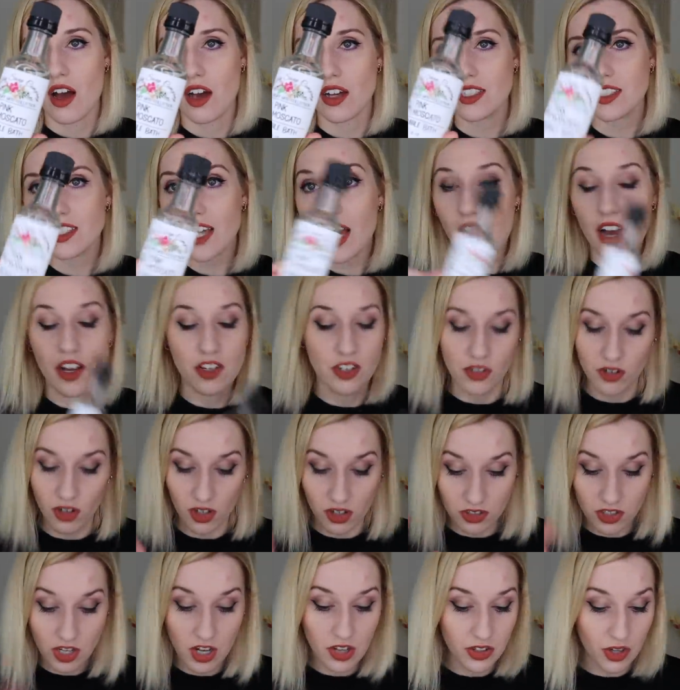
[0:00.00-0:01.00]
Yeah,
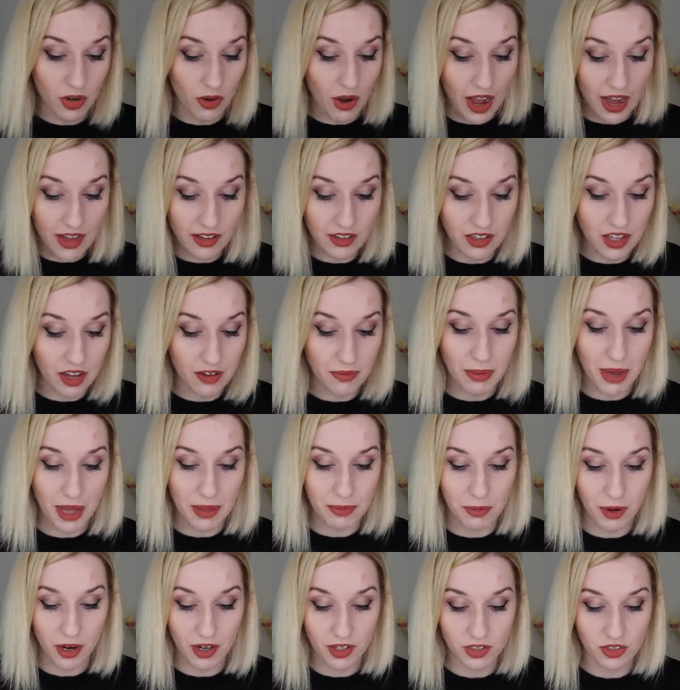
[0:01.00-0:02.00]
y'all know I love
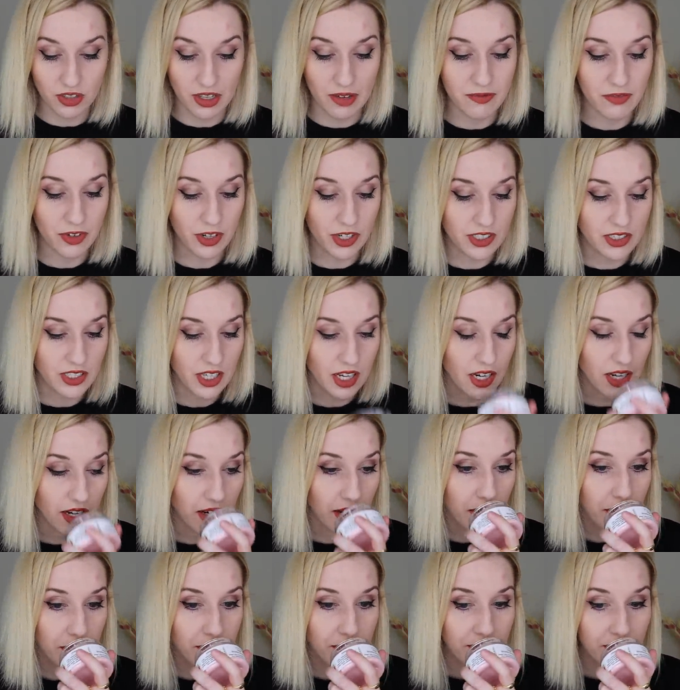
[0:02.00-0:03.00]
bath products, so I'm very
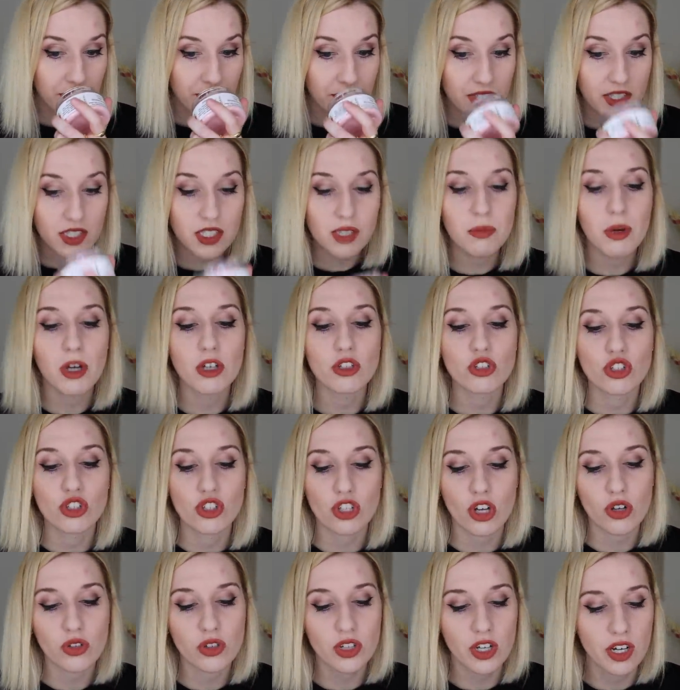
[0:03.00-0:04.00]
excited. This smells
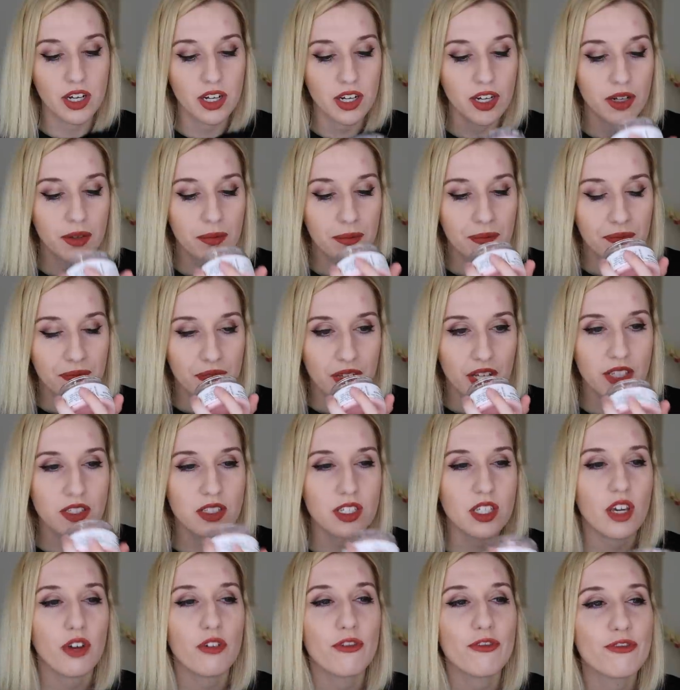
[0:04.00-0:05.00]
so good. It's
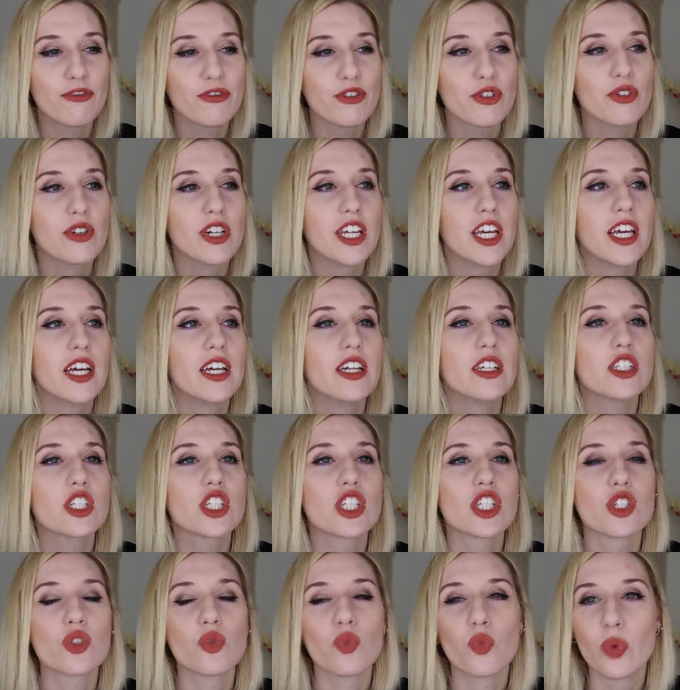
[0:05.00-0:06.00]
like a fruity,
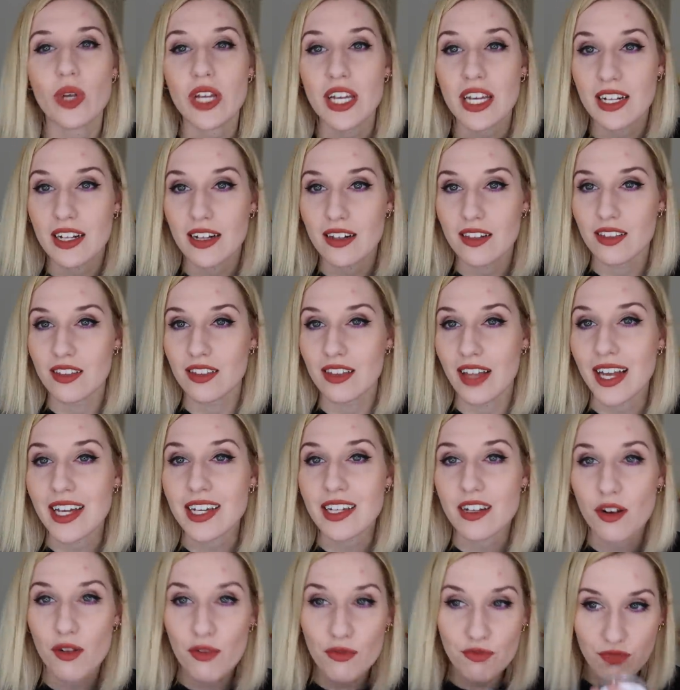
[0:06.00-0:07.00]
sweet,
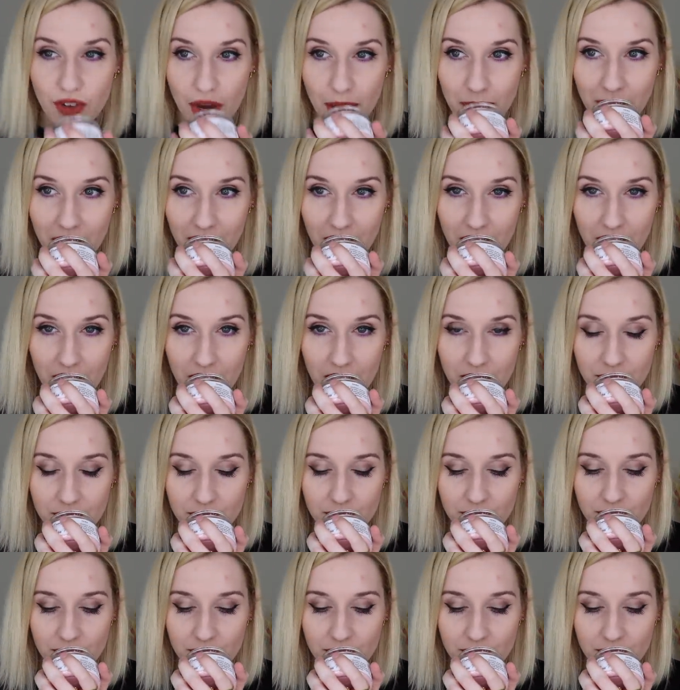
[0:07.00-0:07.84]
light, feminine.